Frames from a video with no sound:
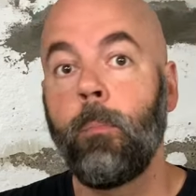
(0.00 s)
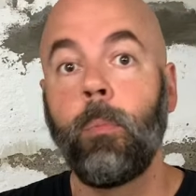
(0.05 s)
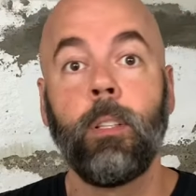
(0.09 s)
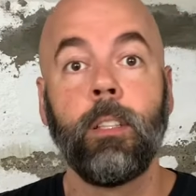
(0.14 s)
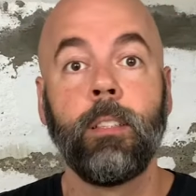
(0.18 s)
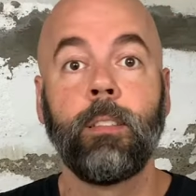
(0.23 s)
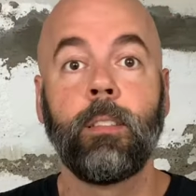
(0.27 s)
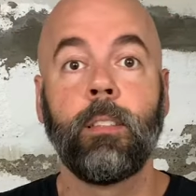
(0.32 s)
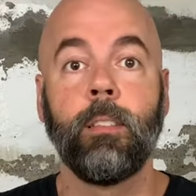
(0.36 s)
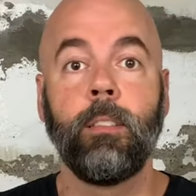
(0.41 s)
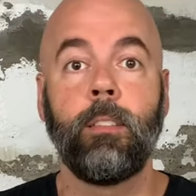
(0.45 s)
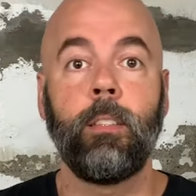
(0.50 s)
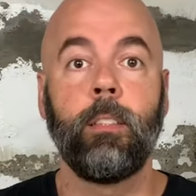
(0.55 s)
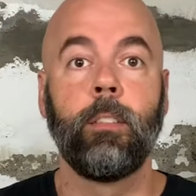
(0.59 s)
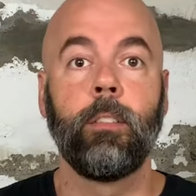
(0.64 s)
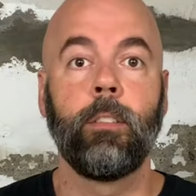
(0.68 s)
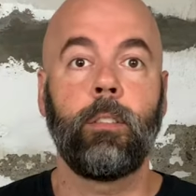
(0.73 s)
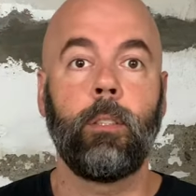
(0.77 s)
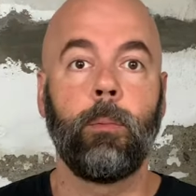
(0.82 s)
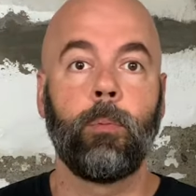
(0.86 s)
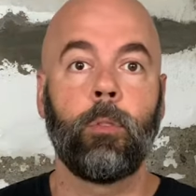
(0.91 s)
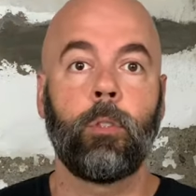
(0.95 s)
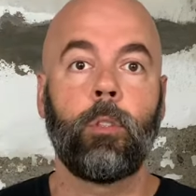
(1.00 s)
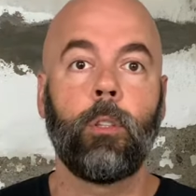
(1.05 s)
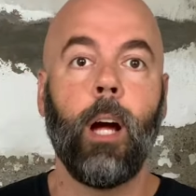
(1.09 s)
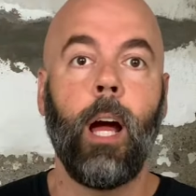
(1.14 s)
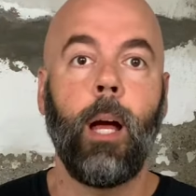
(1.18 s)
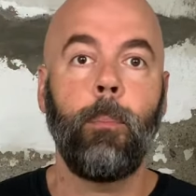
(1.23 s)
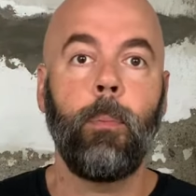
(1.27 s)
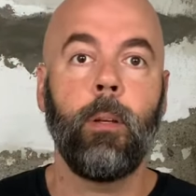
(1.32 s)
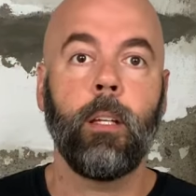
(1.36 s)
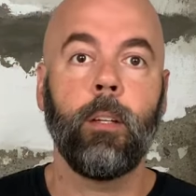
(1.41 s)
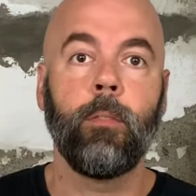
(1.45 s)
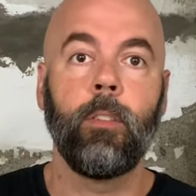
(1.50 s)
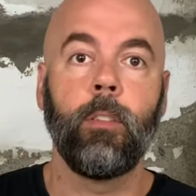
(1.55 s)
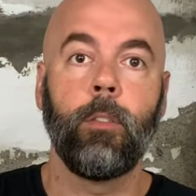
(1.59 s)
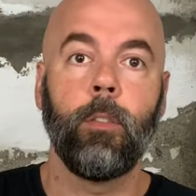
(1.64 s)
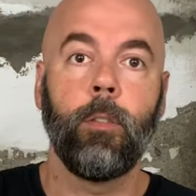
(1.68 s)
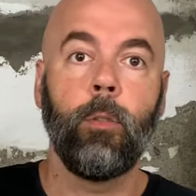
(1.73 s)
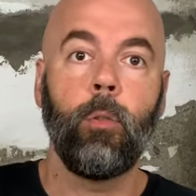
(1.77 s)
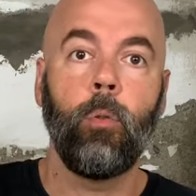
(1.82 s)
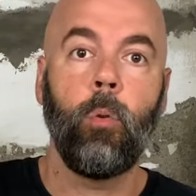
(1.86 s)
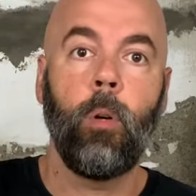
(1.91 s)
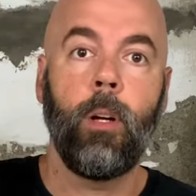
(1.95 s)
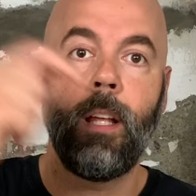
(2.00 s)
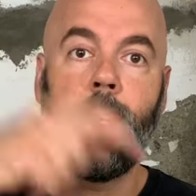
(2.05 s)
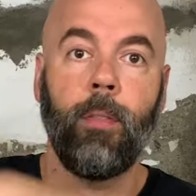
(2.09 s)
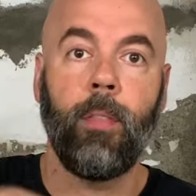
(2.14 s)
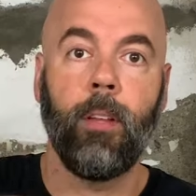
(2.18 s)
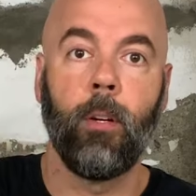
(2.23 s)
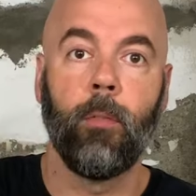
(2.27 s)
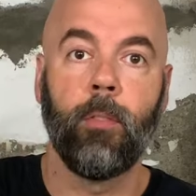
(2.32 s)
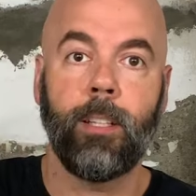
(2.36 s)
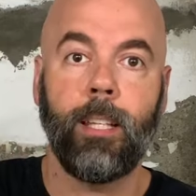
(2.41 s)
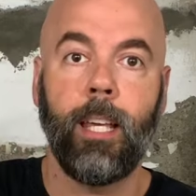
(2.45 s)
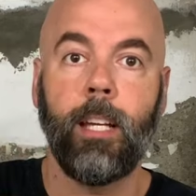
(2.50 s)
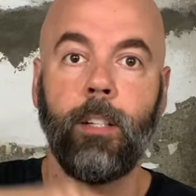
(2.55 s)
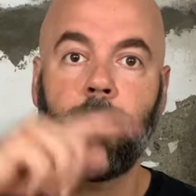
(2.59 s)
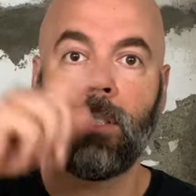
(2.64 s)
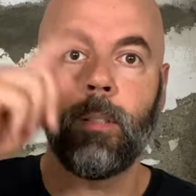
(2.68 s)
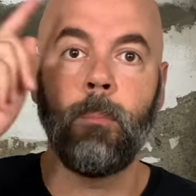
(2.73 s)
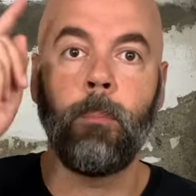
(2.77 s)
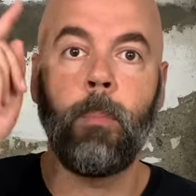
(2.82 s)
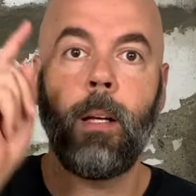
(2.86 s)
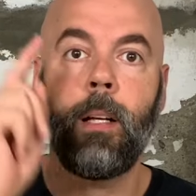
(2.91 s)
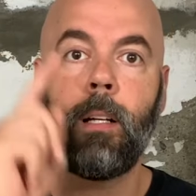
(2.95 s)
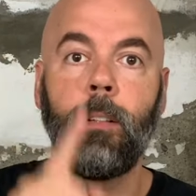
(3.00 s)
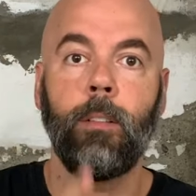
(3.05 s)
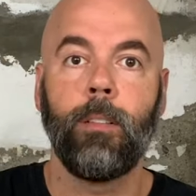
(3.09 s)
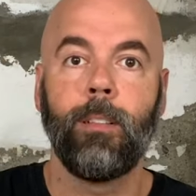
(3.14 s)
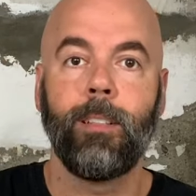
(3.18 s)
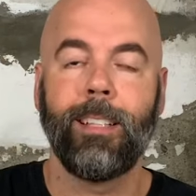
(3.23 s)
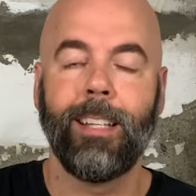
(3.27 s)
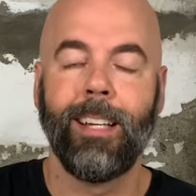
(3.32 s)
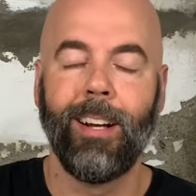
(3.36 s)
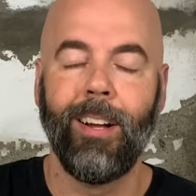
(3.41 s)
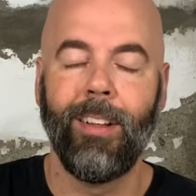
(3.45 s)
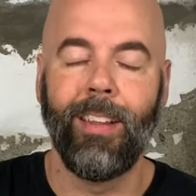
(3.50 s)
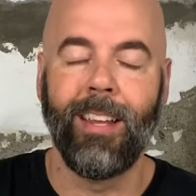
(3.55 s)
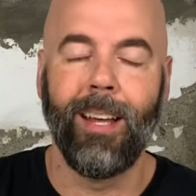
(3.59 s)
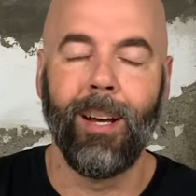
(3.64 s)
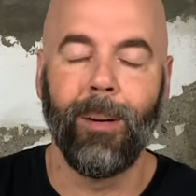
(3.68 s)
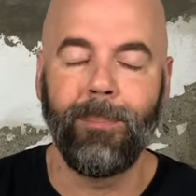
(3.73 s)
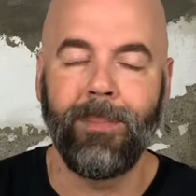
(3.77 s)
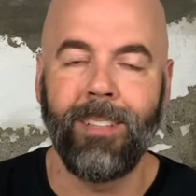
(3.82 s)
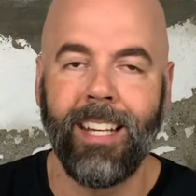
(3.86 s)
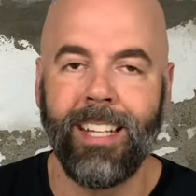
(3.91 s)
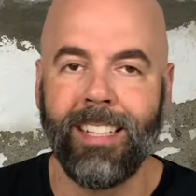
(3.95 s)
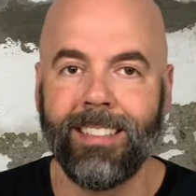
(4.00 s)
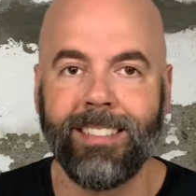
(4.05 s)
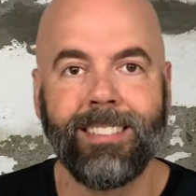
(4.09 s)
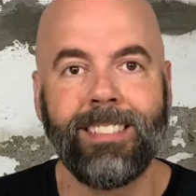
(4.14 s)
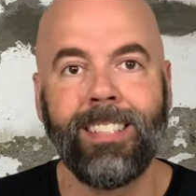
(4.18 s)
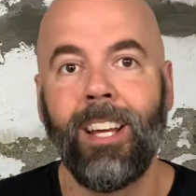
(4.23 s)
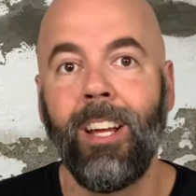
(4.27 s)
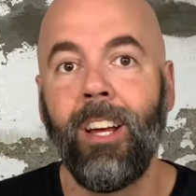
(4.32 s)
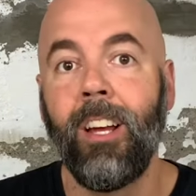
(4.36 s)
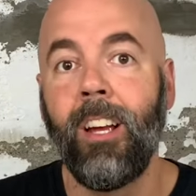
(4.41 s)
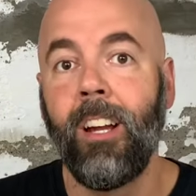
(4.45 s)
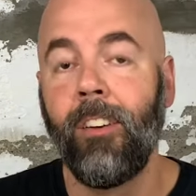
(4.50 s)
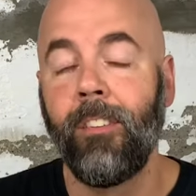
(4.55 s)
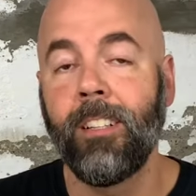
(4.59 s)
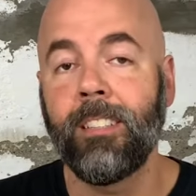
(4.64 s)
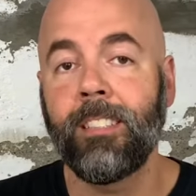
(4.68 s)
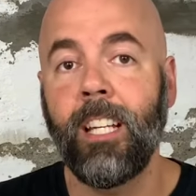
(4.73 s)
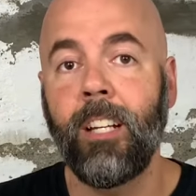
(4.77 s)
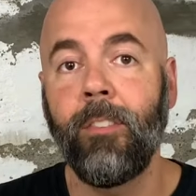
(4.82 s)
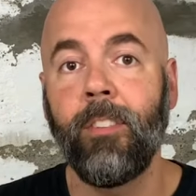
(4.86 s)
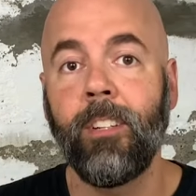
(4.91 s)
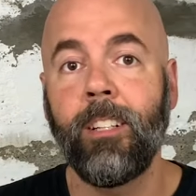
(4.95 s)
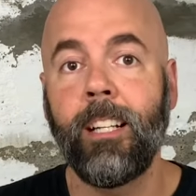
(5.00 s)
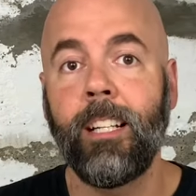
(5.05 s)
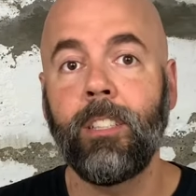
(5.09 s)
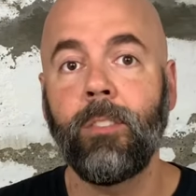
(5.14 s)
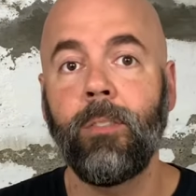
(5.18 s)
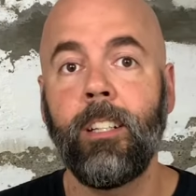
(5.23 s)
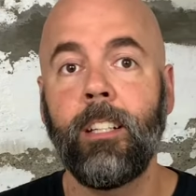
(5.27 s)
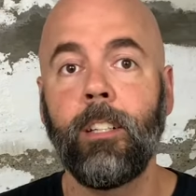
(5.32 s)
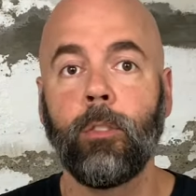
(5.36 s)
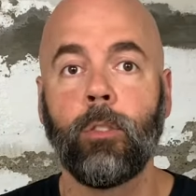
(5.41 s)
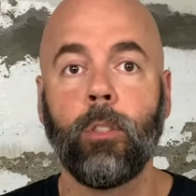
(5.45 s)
Please consider subscribing. If you do, hit the notification bell, get all the updates. We're excited for today's video.